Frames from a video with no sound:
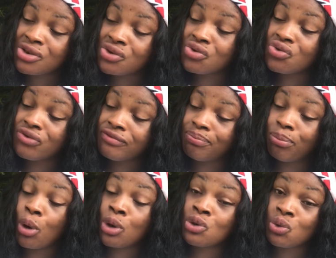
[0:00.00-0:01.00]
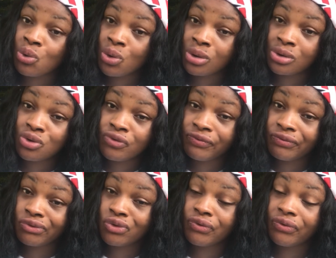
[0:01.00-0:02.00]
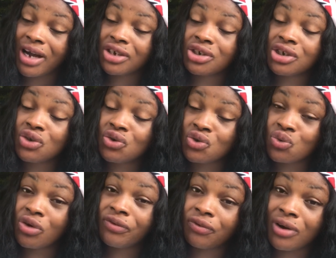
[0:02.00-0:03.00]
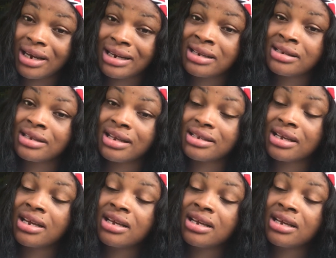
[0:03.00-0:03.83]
2, you've burned one, you've actually used one for an incense.